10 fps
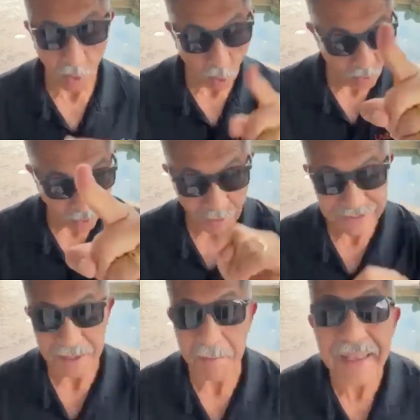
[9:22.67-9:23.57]
or
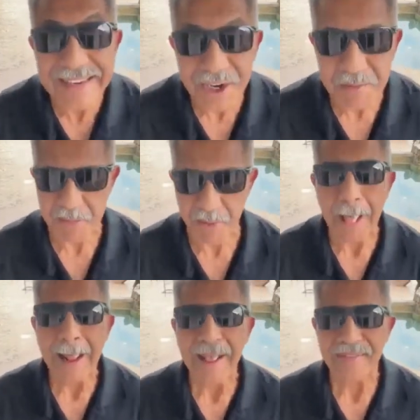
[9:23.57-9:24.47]
almost a million people,
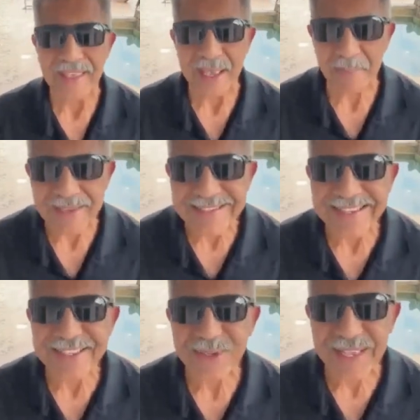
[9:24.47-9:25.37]
the
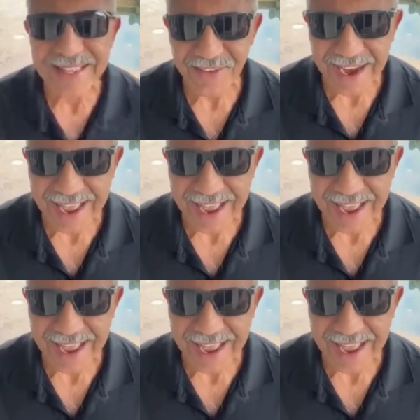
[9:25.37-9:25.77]
ability to get their